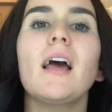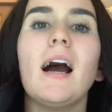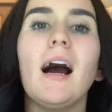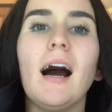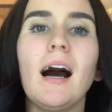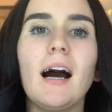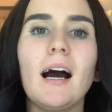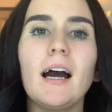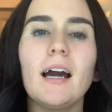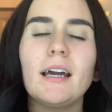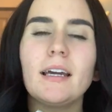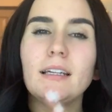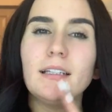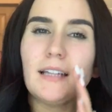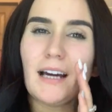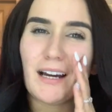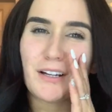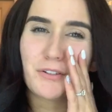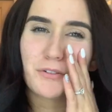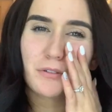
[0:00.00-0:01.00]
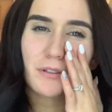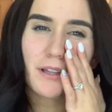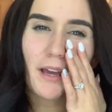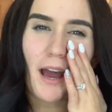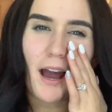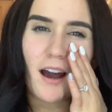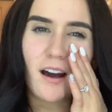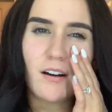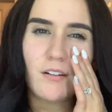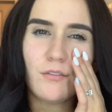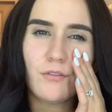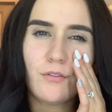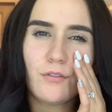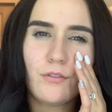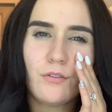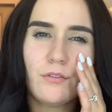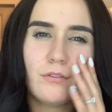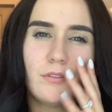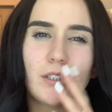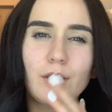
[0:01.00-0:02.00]
I naturally
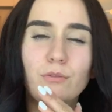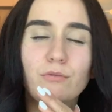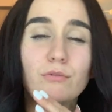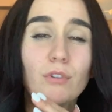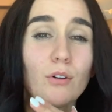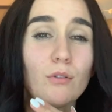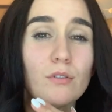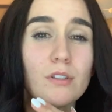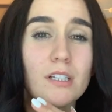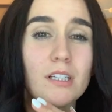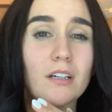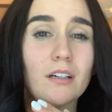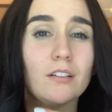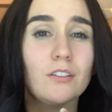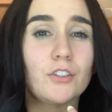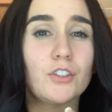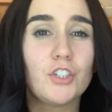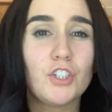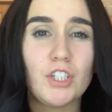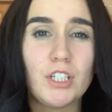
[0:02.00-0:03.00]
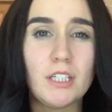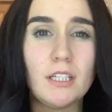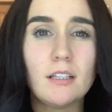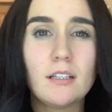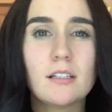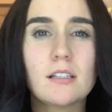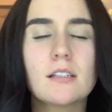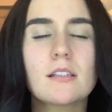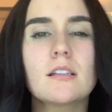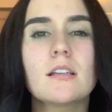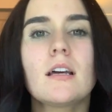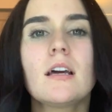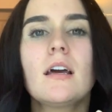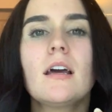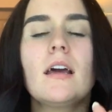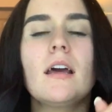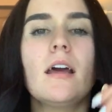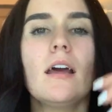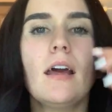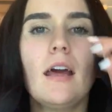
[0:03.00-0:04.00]
have like rosy colored cheeks
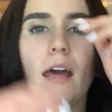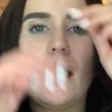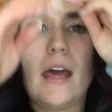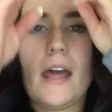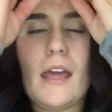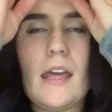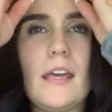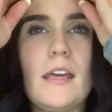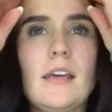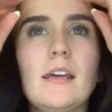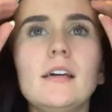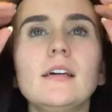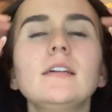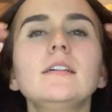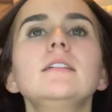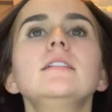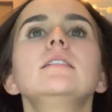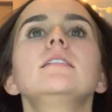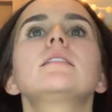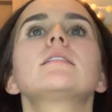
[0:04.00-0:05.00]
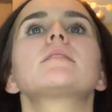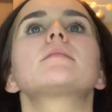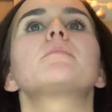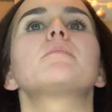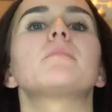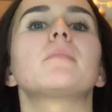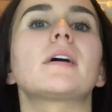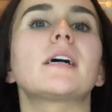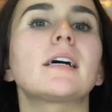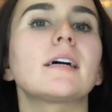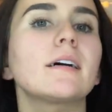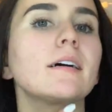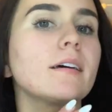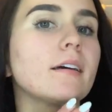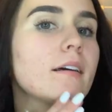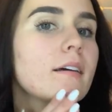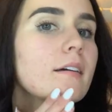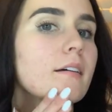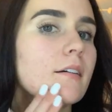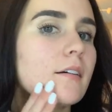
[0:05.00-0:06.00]
and
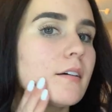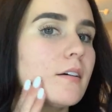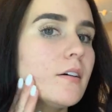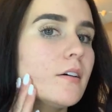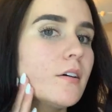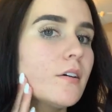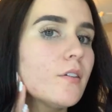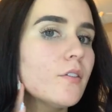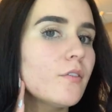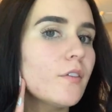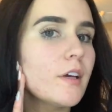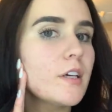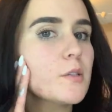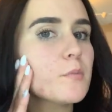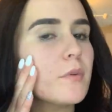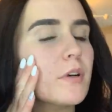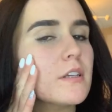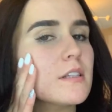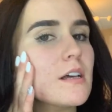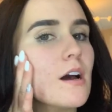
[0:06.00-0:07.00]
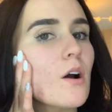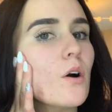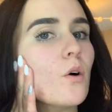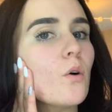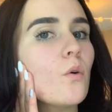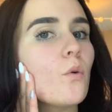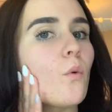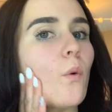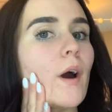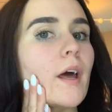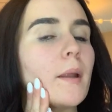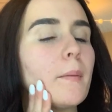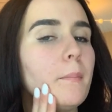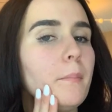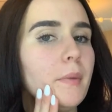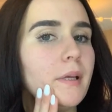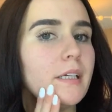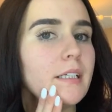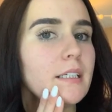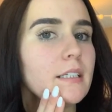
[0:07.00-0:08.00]
my face breaks out quite a
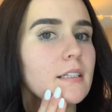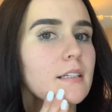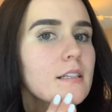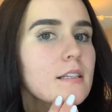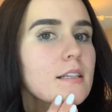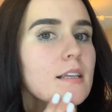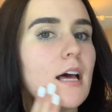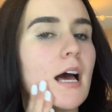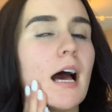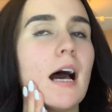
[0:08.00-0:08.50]
bit.